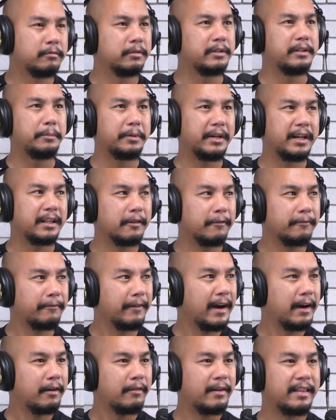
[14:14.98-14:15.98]
Did we get the
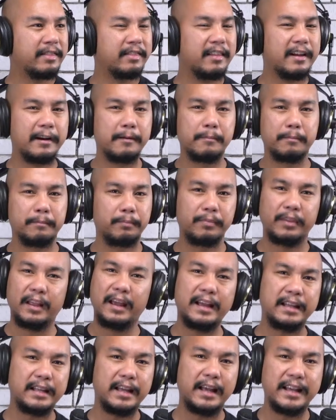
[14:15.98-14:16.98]
Fire Red there?
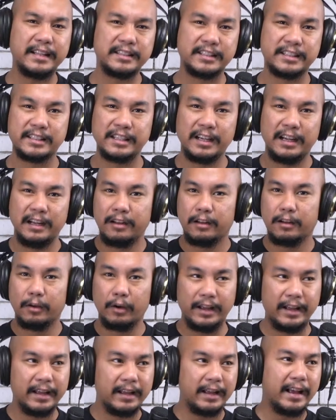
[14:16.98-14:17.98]
It's
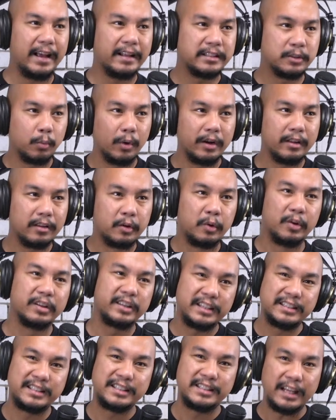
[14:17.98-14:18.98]
one of the cool
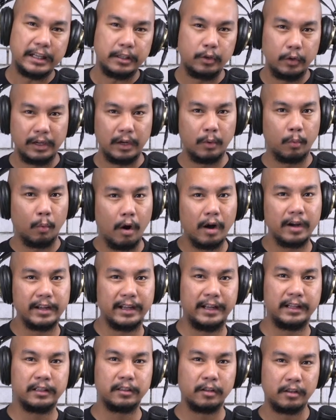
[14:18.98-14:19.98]
things is that you can
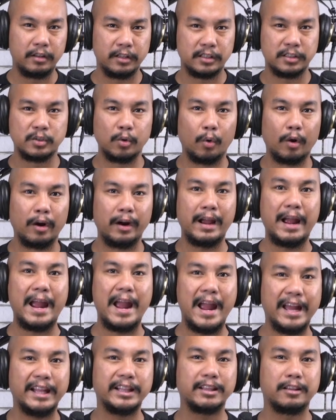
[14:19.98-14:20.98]
walk into the store
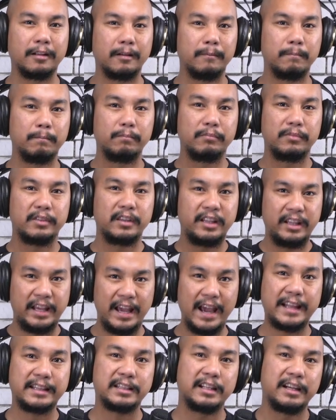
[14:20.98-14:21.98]
and
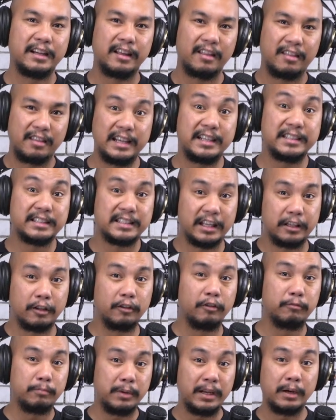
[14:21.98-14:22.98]
get things that
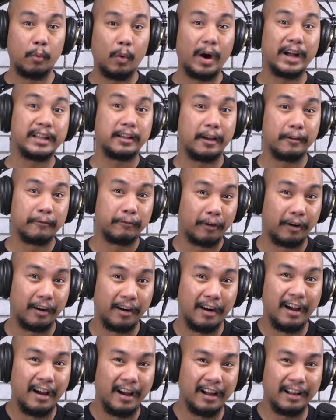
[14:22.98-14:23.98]
you've been wanting for
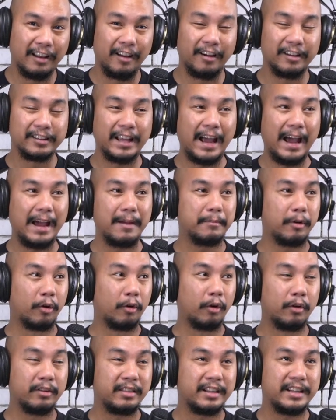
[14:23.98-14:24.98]
a long time,
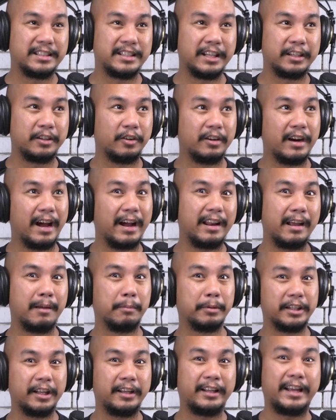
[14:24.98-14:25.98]
or things that you're not
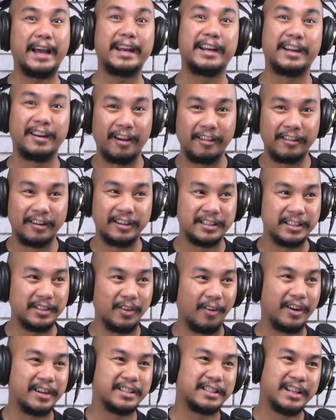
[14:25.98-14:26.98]
able to get in other
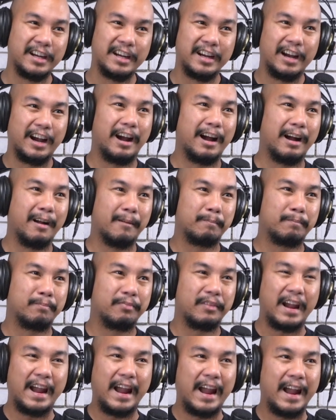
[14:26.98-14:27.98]
stores.
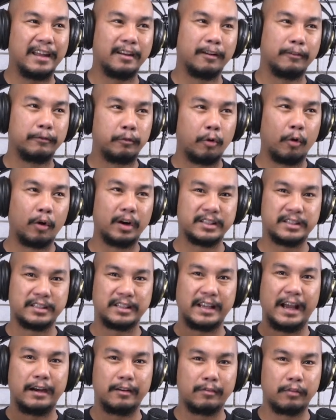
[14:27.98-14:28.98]
And of course,
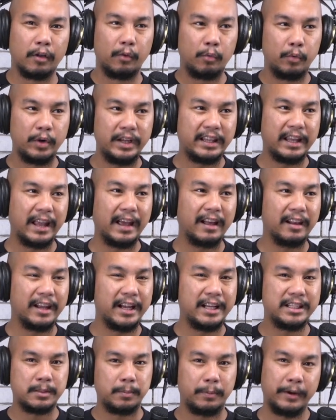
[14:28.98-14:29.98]
kind of the retail
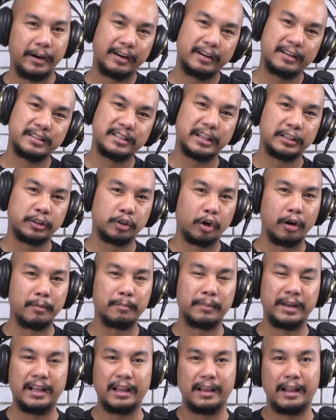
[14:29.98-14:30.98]
experience at Jordan
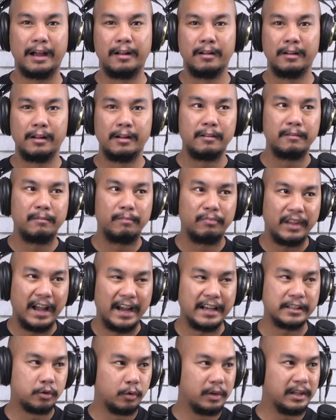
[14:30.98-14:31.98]
Manila
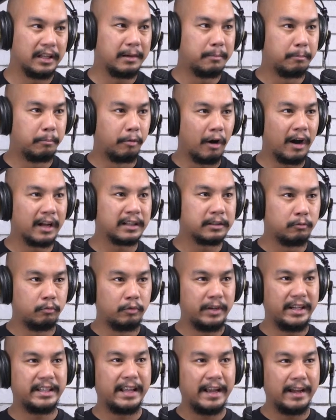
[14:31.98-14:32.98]
has really brought
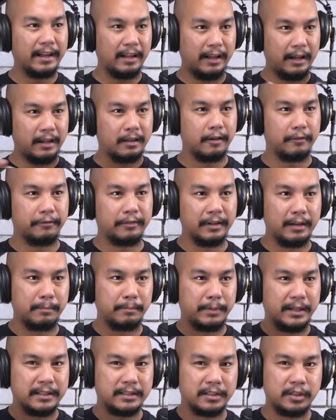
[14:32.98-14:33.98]
retail in the
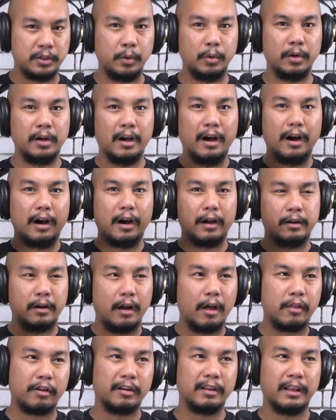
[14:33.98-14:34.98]
Philippines to
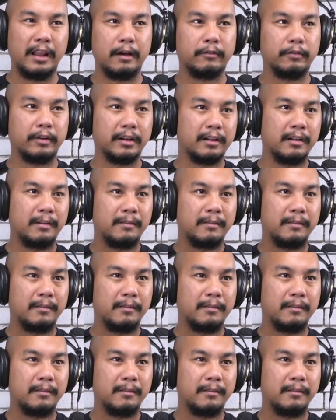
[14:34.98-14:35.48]
another level.